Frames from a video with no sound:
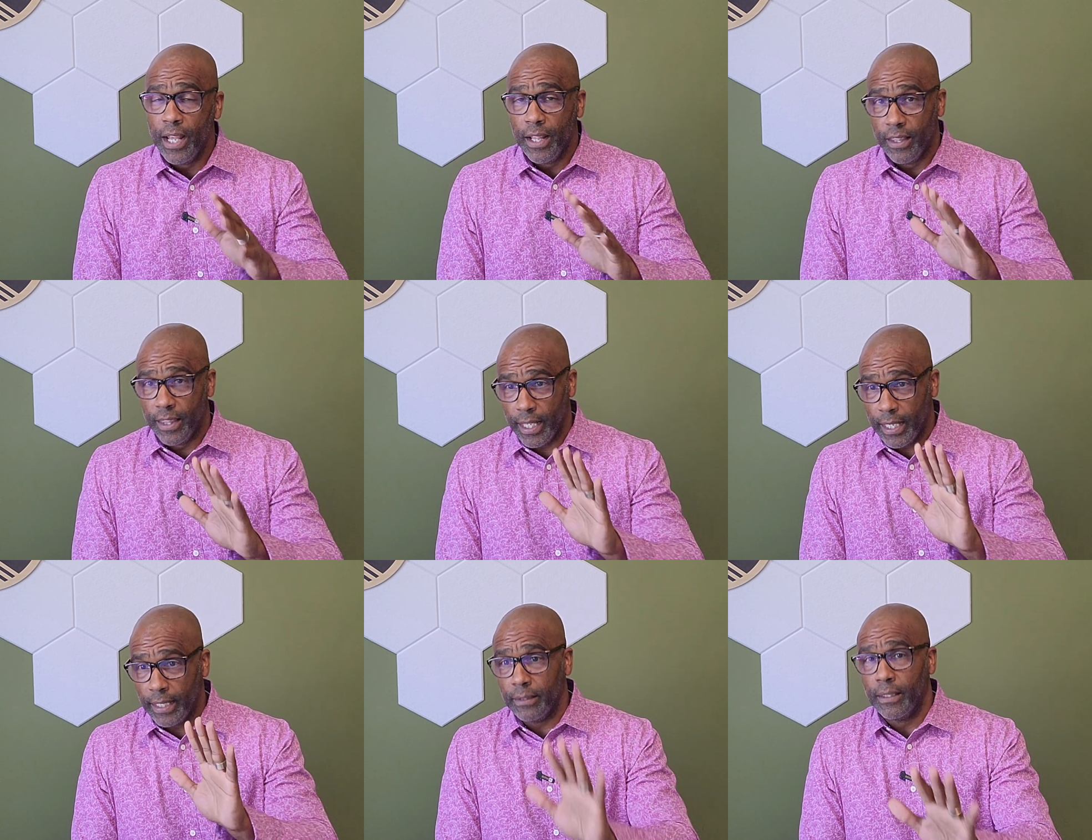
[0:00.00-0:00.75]

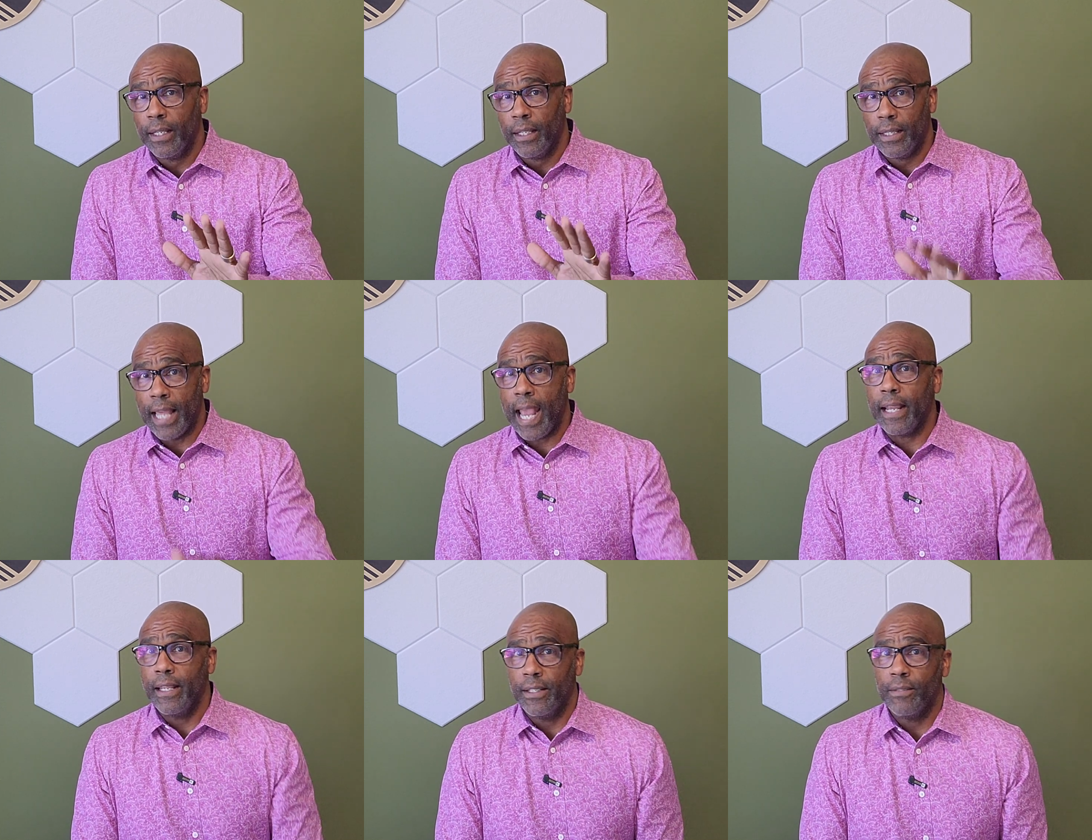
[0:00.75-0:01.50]
then
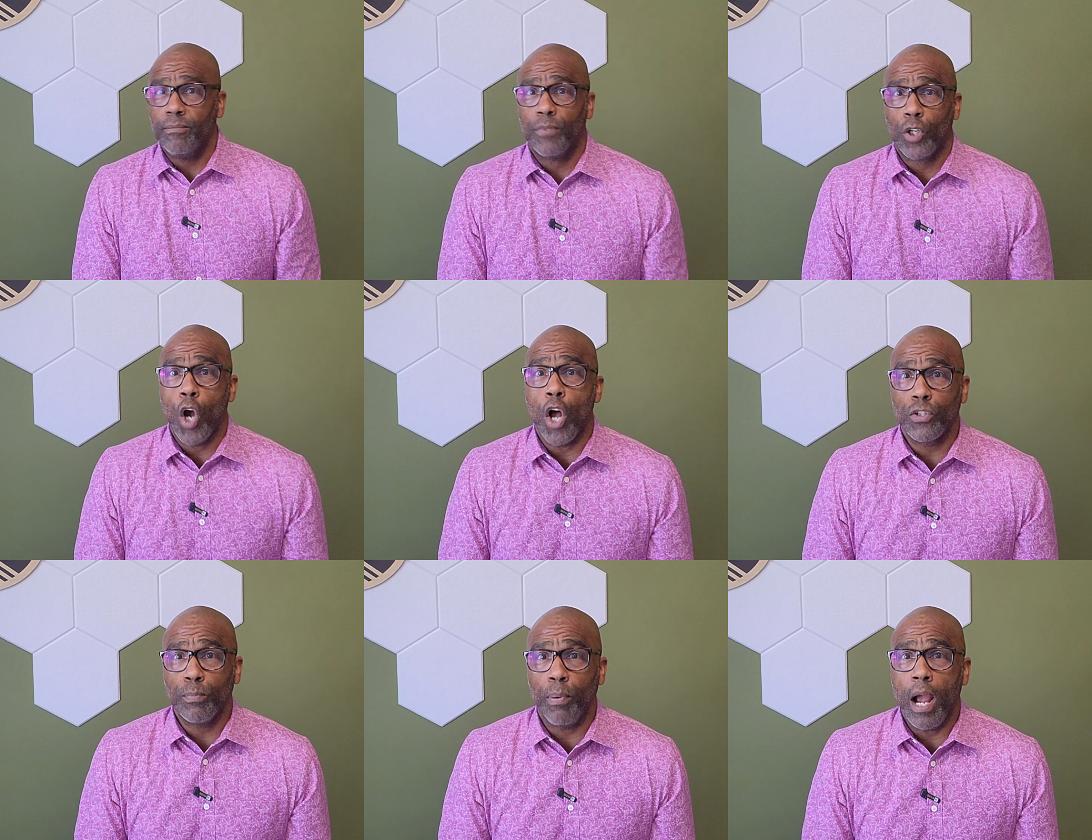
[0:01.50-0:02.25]
that could
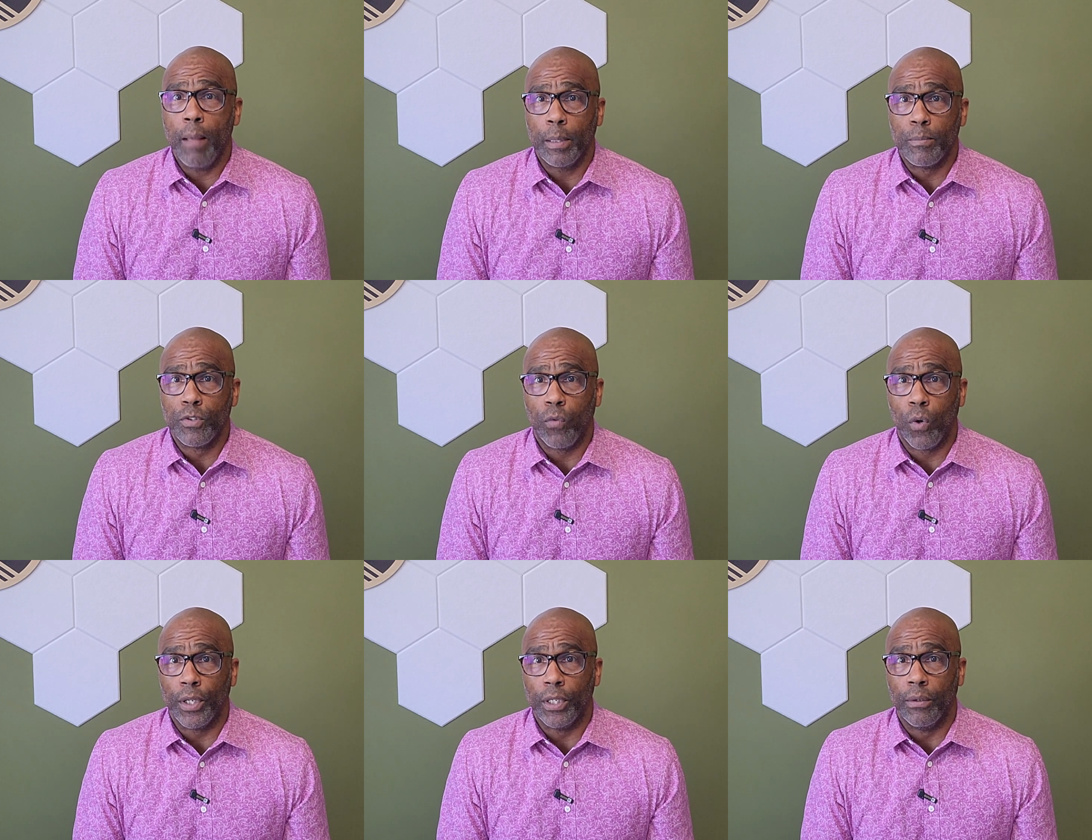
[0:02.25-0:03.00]
cause problems
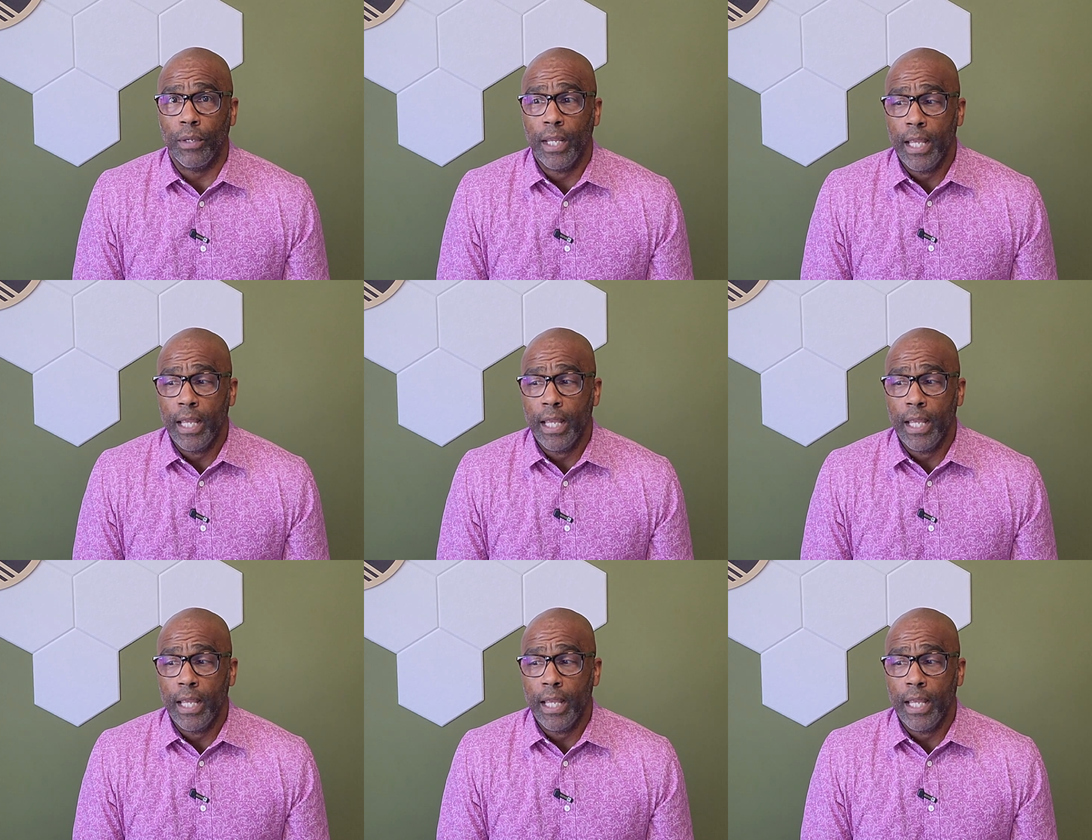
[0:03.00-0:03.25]
for you.